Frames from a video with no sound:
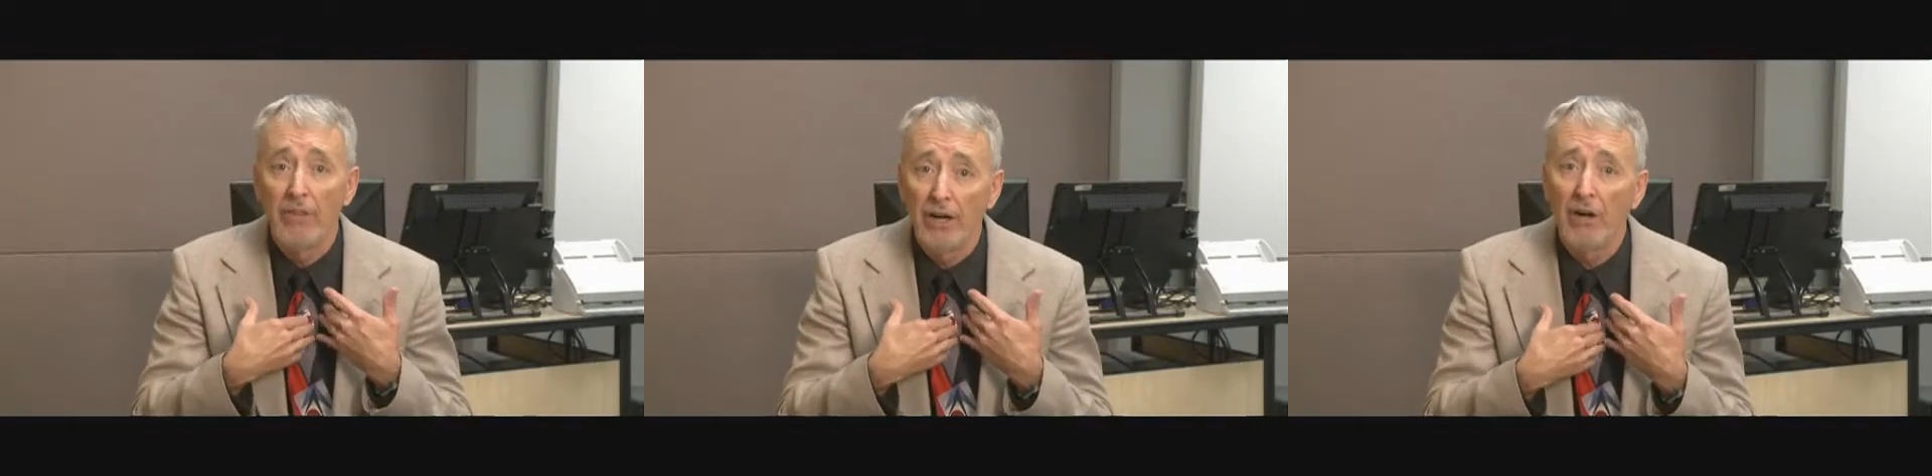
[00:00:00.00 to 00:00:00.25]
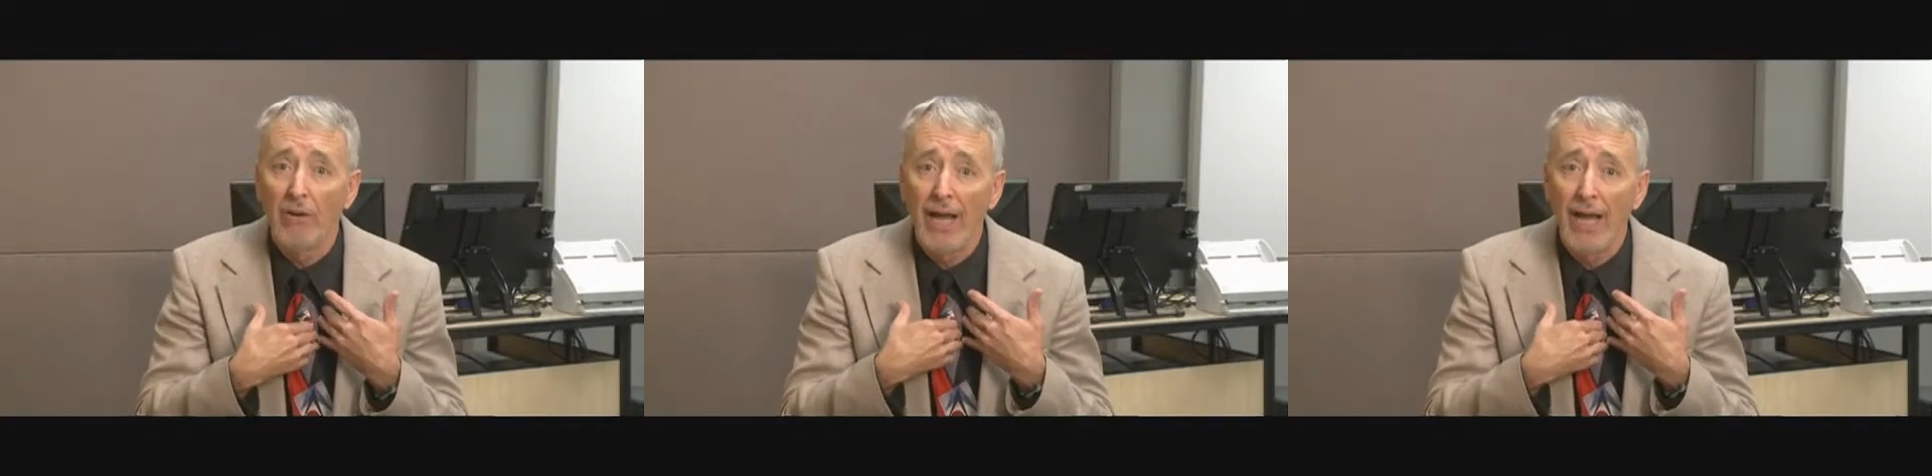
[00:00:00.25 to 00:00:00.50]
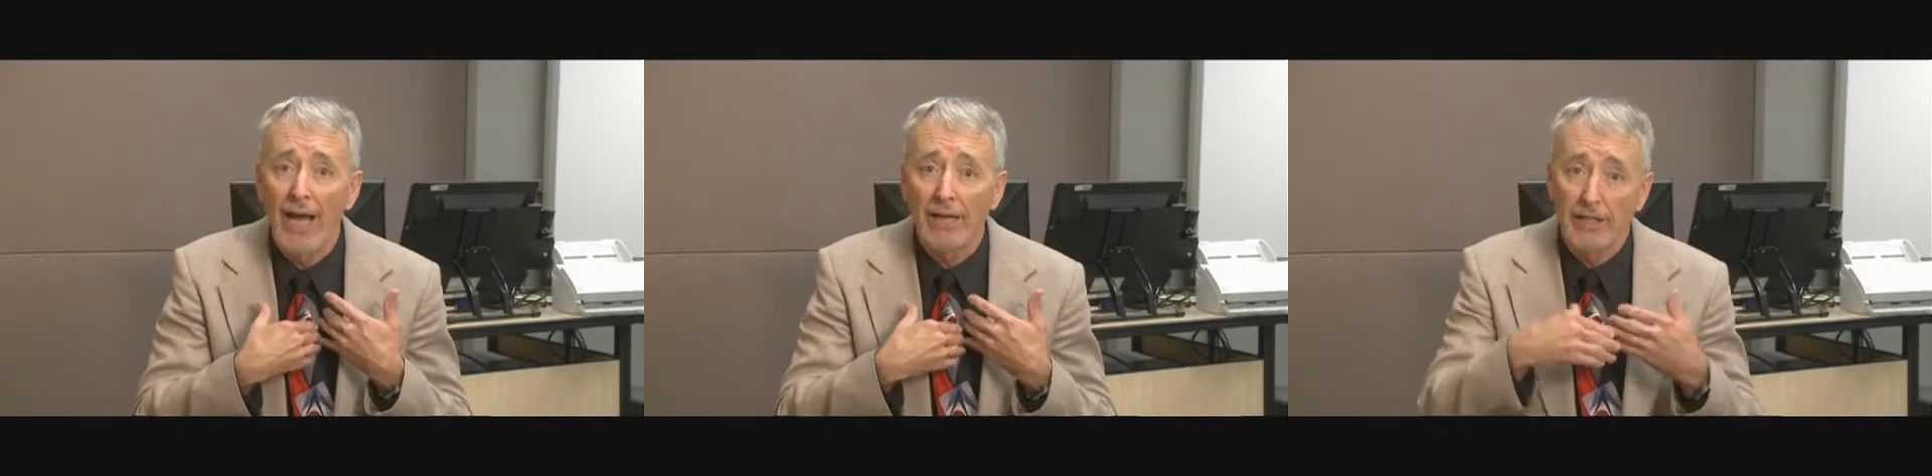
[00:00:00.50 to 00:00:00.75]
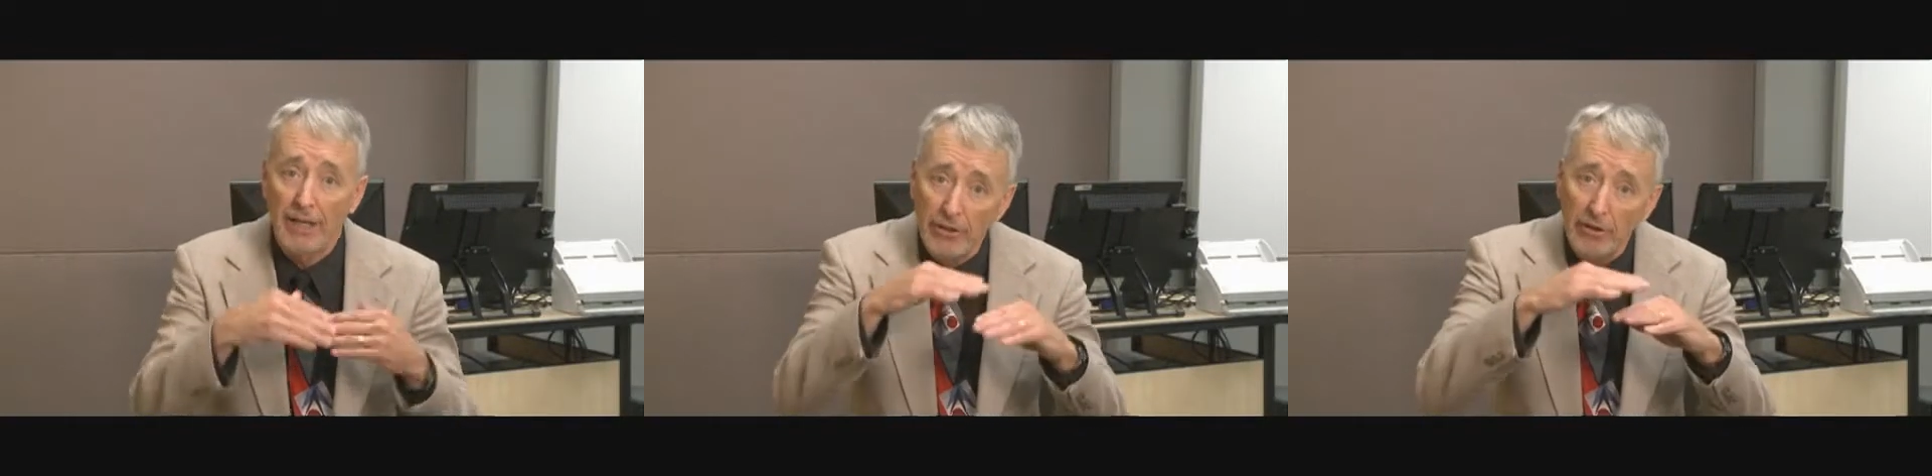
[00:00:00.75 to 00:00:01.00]
they're
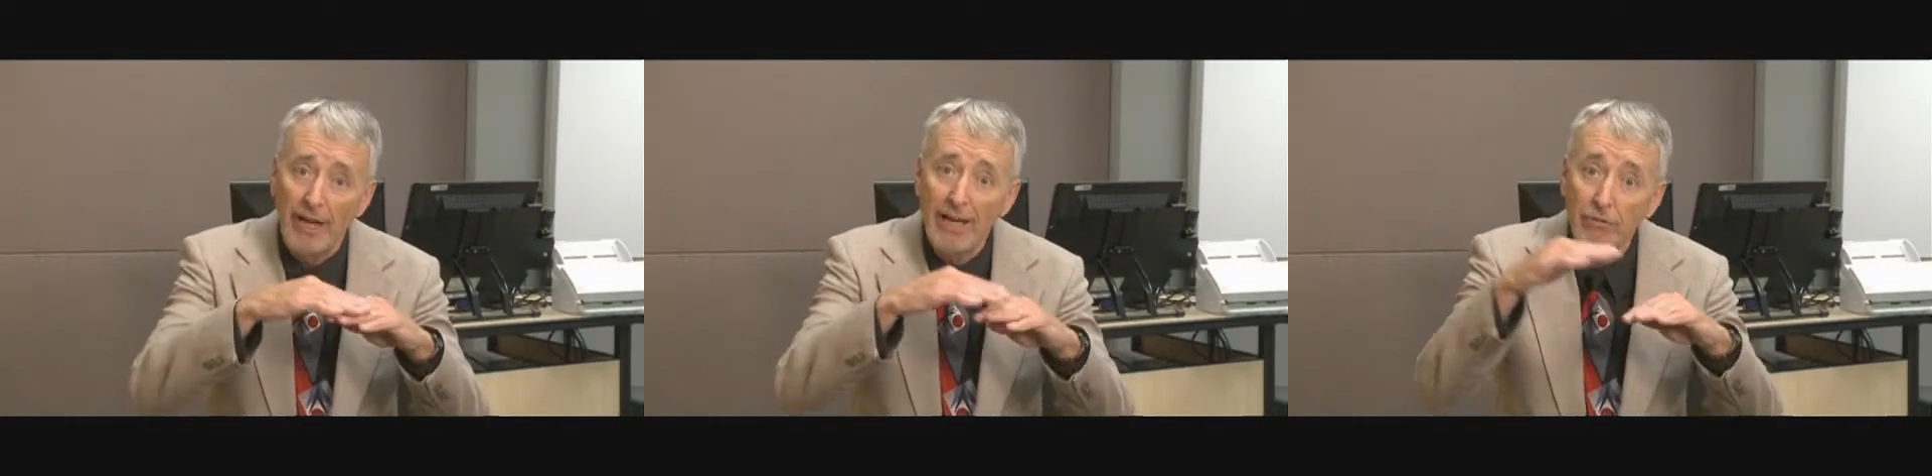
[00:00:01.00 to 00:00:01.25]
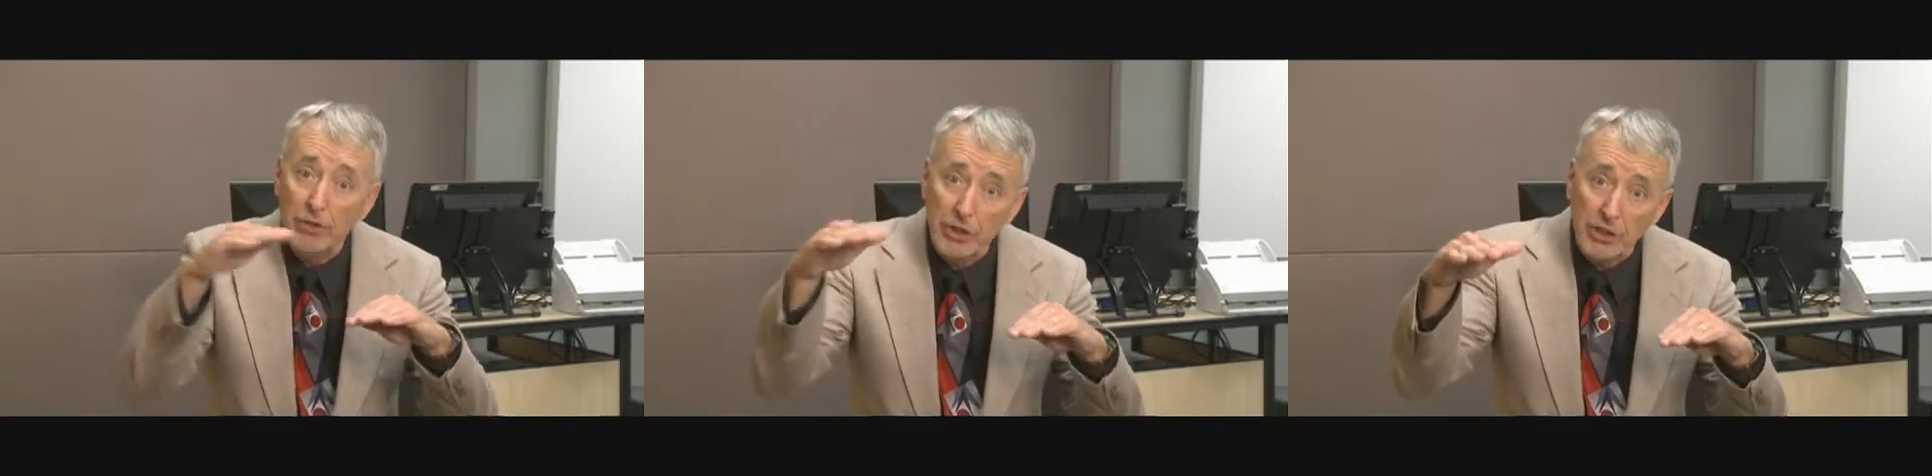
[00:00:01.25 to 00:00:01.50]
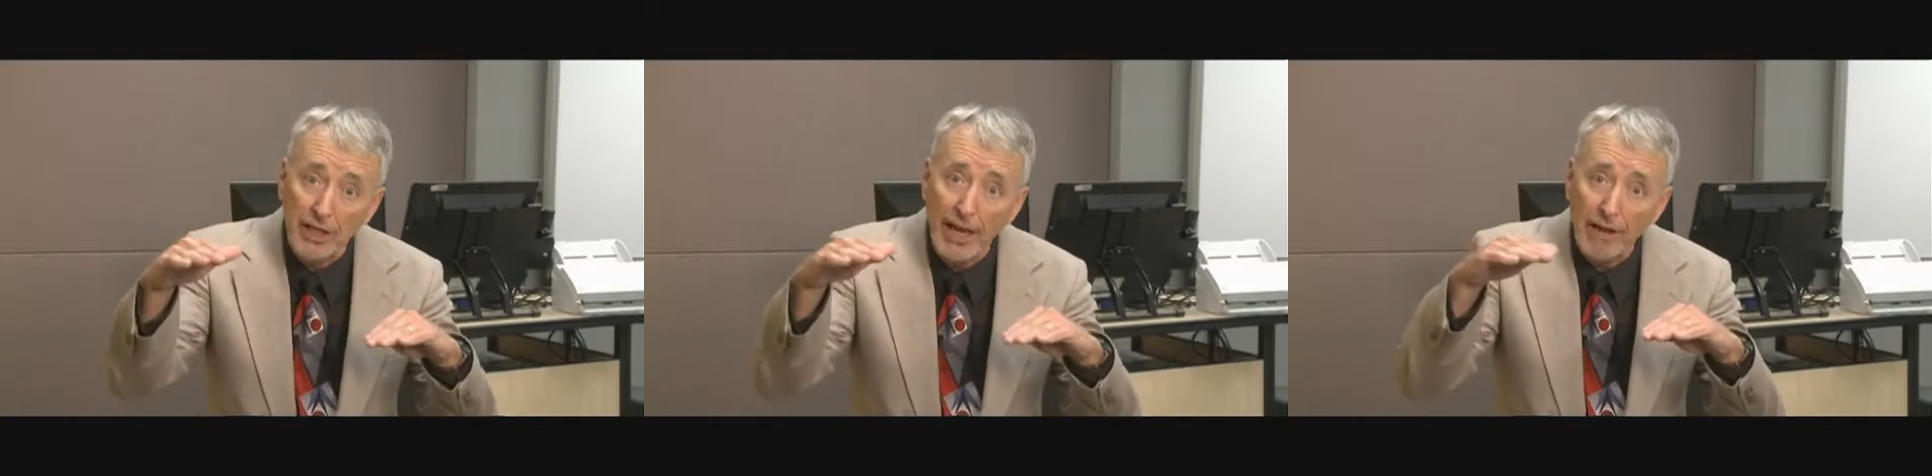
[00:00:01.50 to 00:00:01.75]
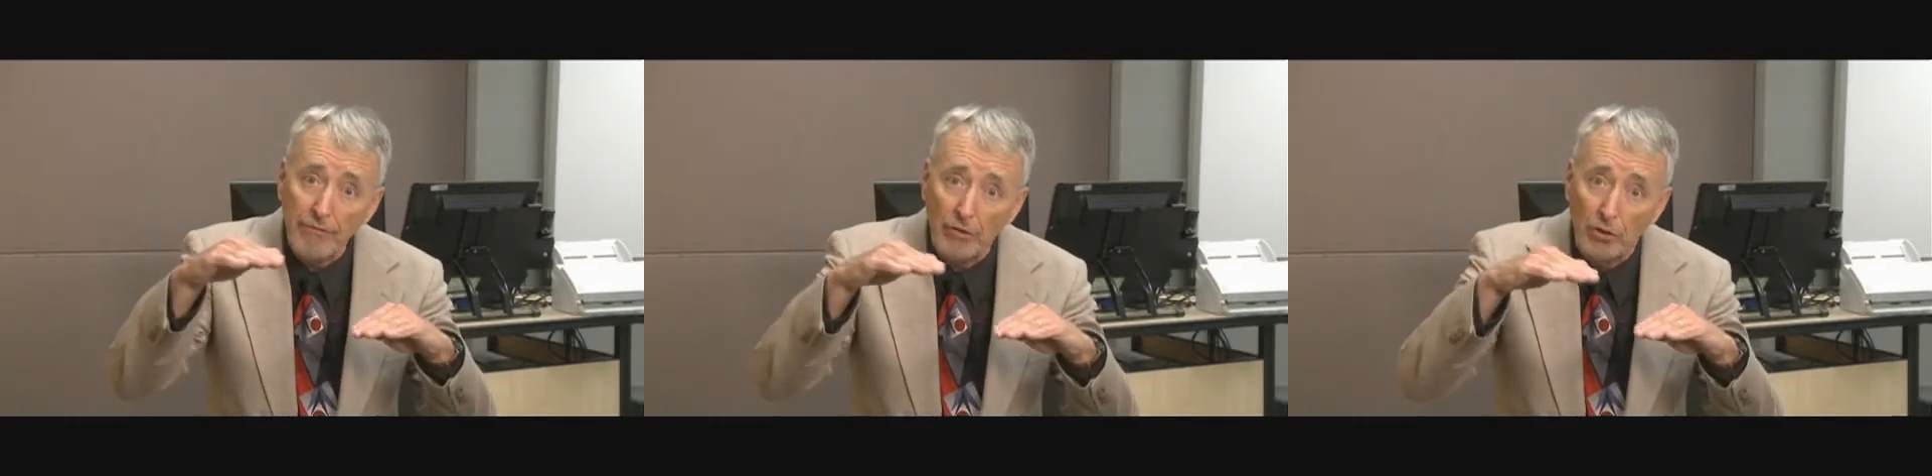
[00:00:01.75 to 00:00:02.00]
at and they're able to
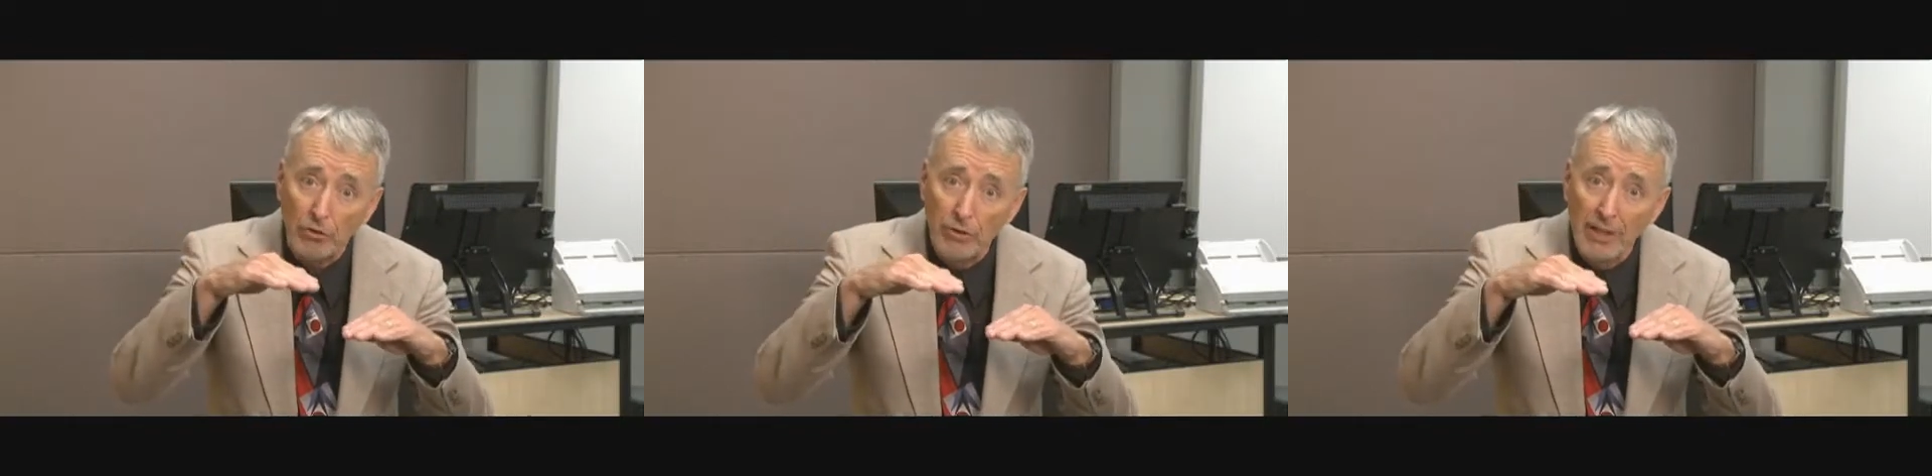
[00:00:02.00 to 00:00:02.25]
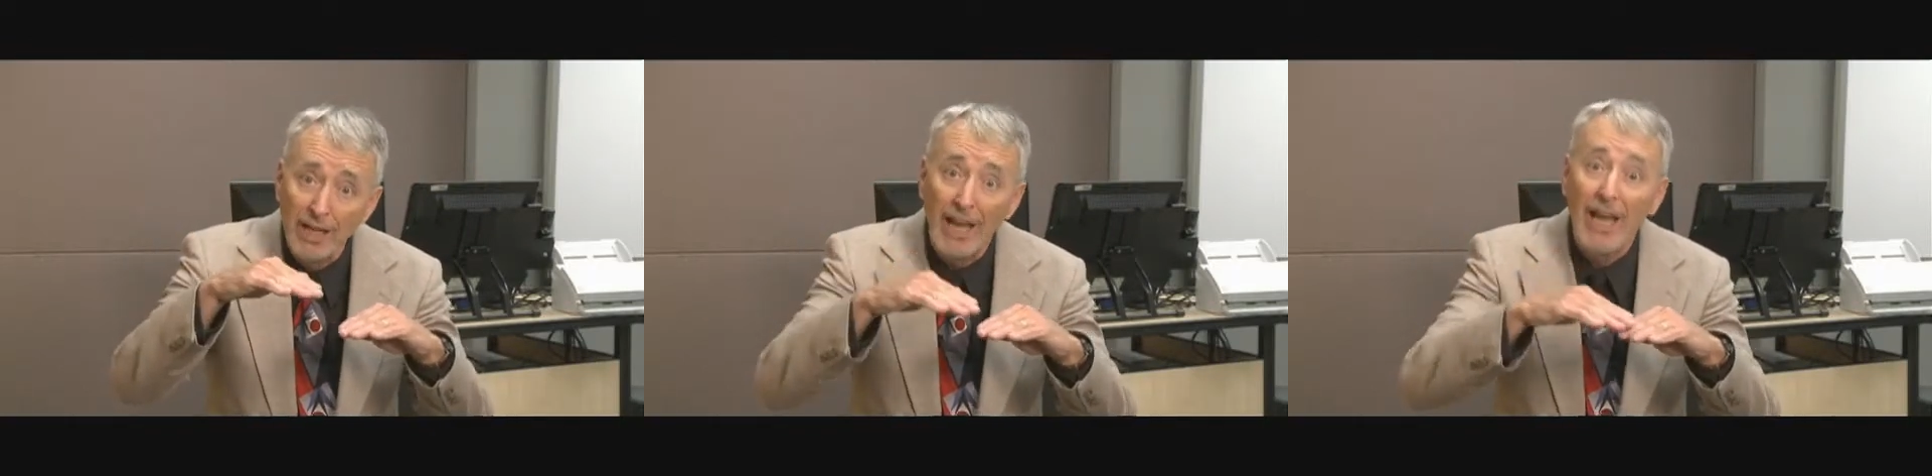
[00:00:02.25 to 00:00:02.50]
scaffold